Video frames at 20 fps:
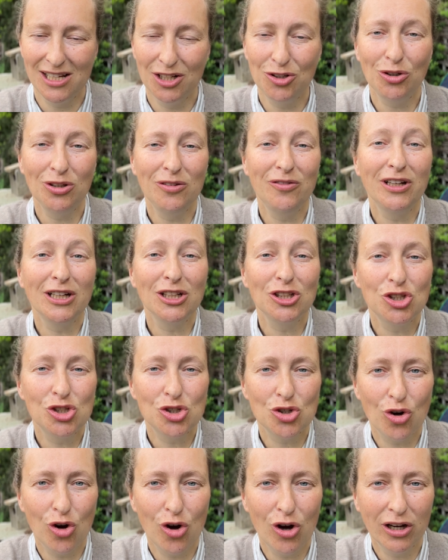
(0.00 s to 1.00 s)
They're not very
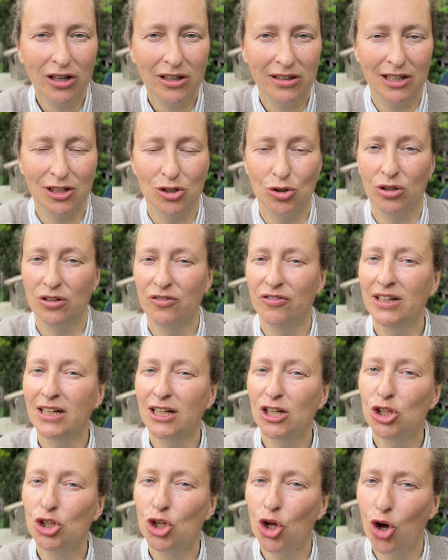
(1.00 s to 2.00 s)
strong, they're not
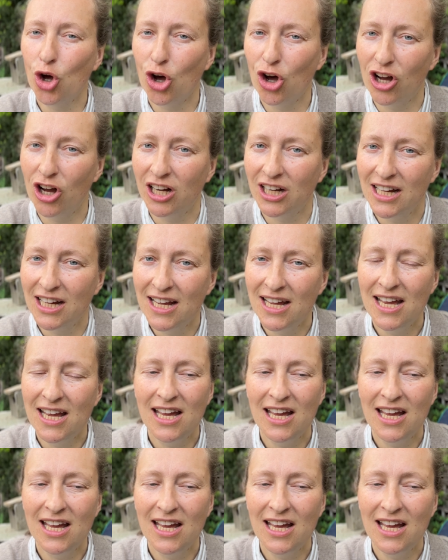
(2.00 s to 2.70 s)
very long.